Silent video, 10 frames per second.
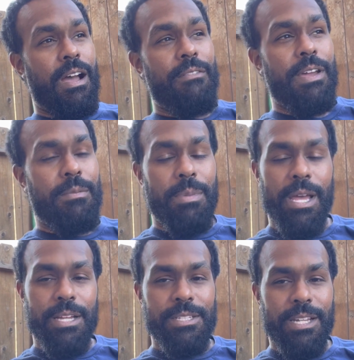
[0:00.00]
had
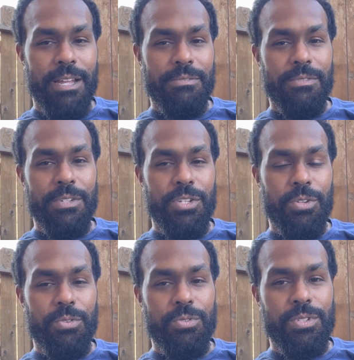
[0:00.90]
bags that I've
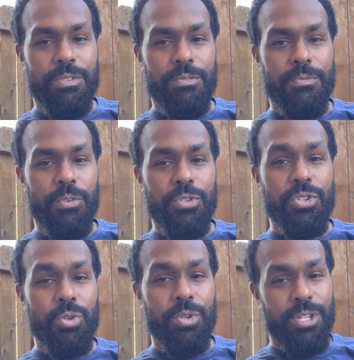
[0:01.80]
used for
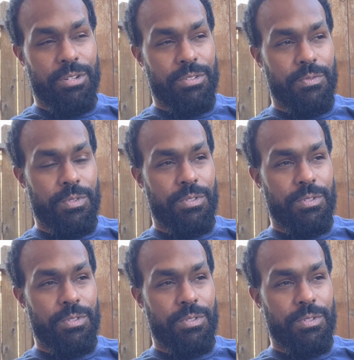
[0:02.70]
2 years,